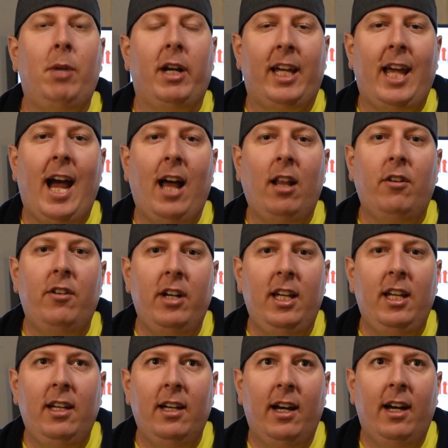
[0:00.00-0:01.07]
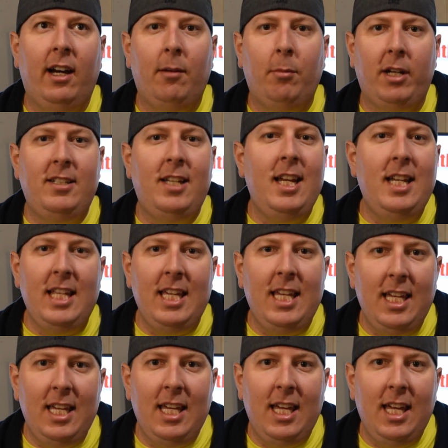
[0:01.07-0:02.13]
calorie, my
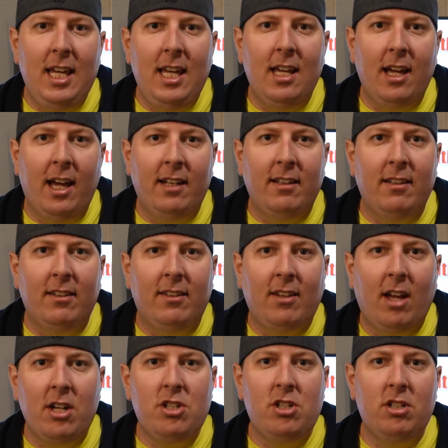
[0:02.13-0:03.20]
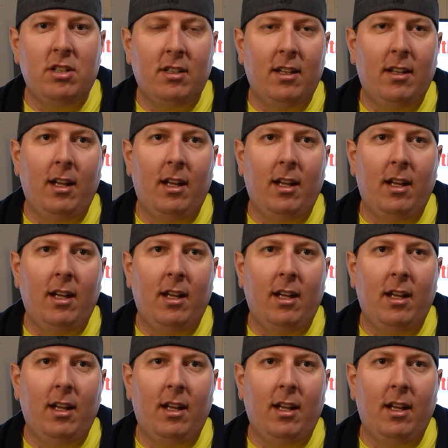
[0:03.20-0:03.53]
TDEE and such.